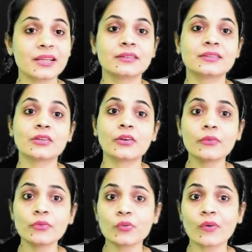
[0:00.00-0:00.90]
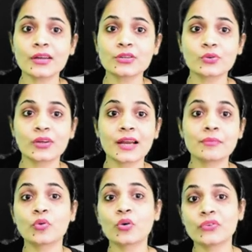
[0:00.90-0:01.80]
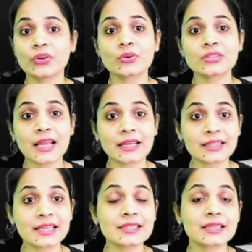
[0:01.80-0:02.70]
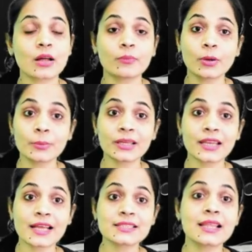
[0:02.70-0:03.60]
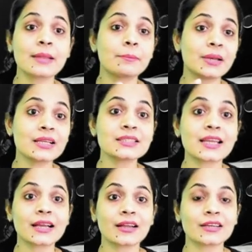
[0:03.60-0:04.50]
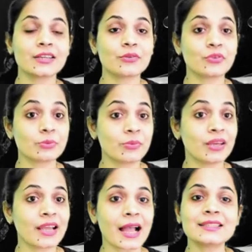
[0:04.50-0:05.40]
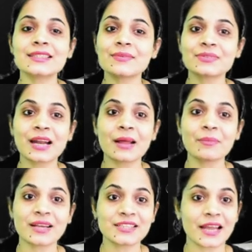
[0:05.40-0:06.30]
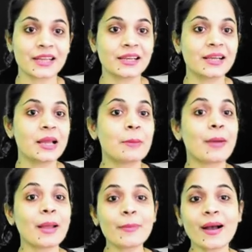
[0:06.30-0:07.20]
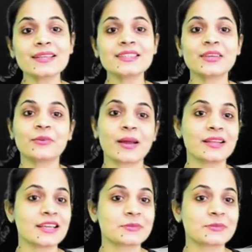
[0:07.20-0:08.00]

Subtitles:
So if you want to get more videos like this in upcoming days, then please stay connected with me and subscribe my channel. Bye bye, see you in my next